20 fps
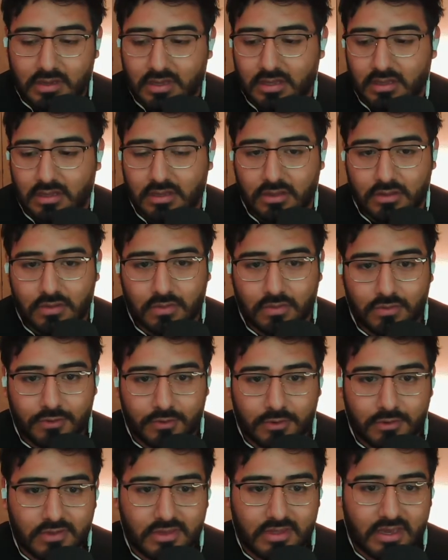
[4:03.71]
into
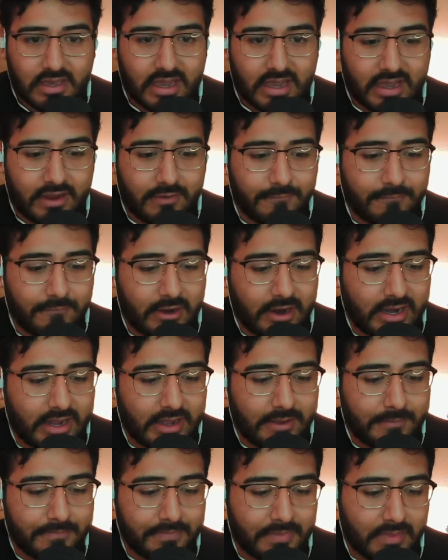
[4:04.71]
Thursday and
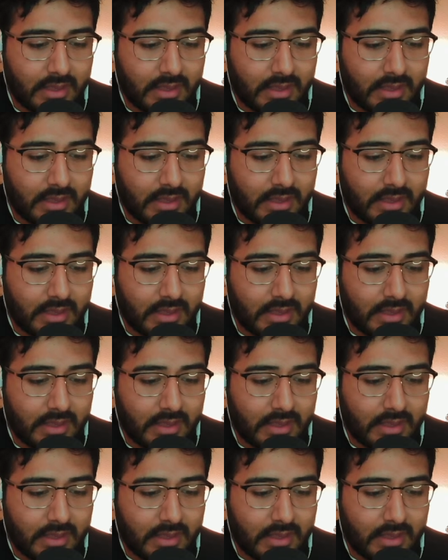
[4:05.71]
Friday.